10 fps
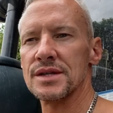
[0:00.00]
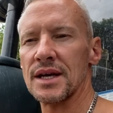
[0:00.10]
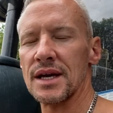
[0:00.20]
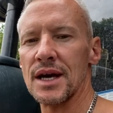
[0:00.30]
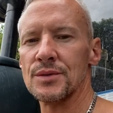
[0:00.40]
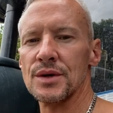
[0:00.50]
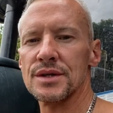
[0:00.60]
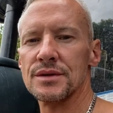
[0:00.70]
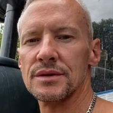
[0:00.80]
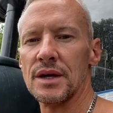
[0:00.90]
of King Edward,
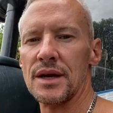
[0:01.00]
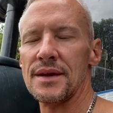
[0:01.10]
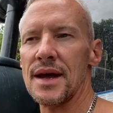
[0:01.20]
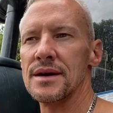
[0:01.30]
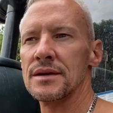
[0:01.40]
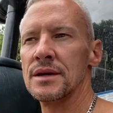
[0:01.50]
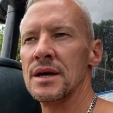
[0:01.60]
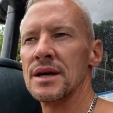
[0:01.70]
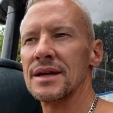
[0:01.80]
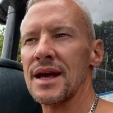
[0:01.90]
and then
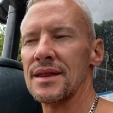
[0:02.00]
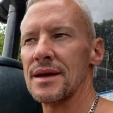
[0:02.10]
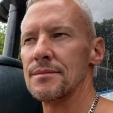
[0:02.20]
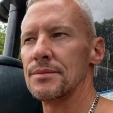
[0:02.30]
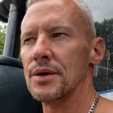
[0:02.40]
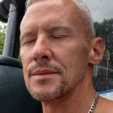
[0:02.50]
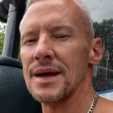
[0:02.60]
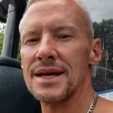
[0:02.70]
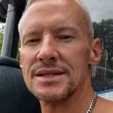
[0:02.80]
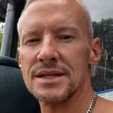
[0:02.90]
get them put in the
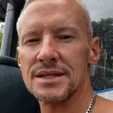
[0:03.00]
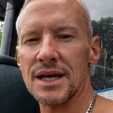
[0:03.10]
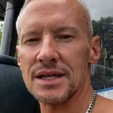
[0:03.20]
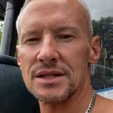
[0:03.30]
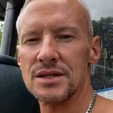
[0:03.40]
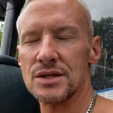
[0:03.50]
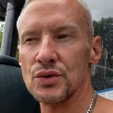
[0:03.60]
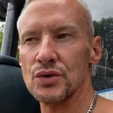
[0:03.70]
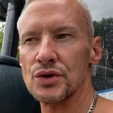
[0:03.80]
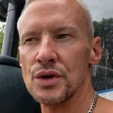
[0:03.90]
Hessian sacks and
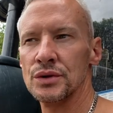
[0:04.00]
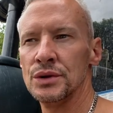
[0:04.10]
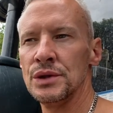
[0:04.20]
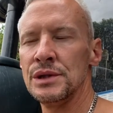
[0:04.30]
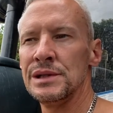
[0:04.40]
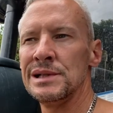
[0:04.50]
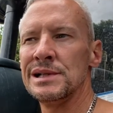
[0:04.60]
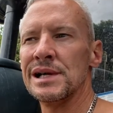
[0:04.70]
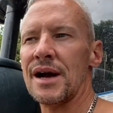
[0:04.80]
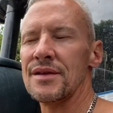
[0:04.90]
stored,
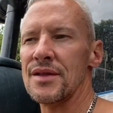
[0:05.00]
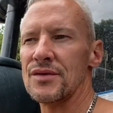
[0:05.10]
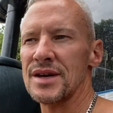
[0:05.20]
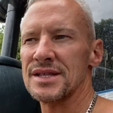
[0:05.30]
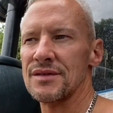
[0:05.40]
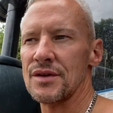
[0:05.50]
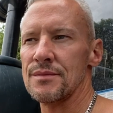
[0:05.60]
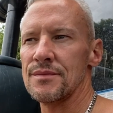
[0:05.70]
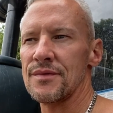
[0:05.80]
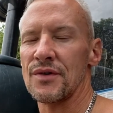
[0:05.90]
and then the rest of
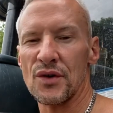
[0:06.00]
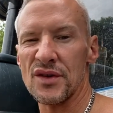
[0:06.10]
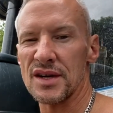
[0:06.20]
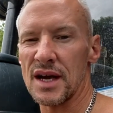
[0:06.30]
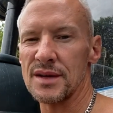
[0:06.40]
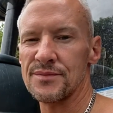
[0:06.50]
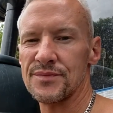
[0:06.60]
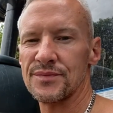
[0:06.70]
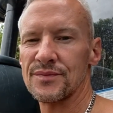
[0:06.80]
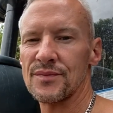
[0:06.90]
them for another day.
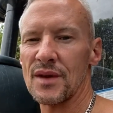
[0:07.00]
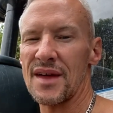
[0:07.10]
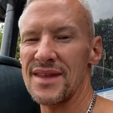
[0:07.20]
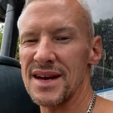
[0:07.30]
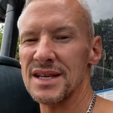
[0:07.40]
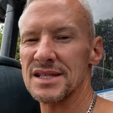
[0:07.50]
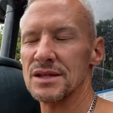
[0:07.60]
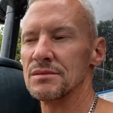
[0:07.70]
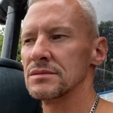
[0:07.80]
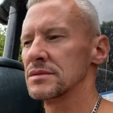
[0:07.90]
And then it's
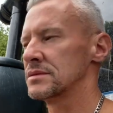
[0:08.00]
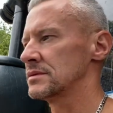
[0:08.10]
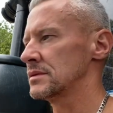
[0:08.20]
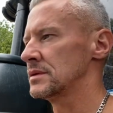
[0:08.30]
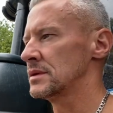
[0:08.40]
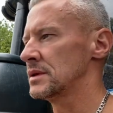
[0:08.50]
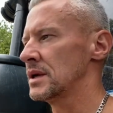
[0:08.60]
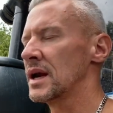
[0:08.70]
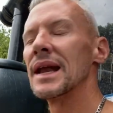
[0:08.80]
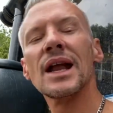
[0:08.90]
some
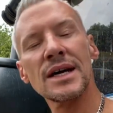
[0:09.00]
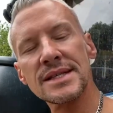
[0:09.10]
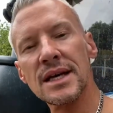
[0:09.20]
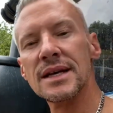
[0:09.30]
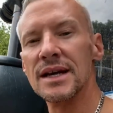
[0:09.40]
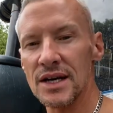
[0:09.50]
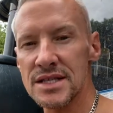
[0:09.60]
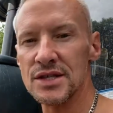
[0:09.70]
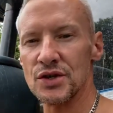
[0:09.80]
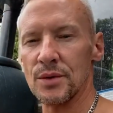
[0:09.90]
lighter,
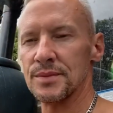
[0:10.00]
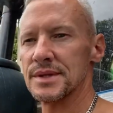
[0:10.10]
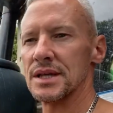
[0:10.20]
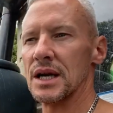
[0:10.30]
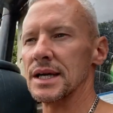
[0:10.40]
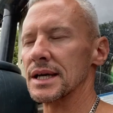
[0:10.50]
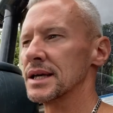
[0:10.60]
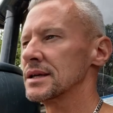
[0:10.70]
nicer jobs like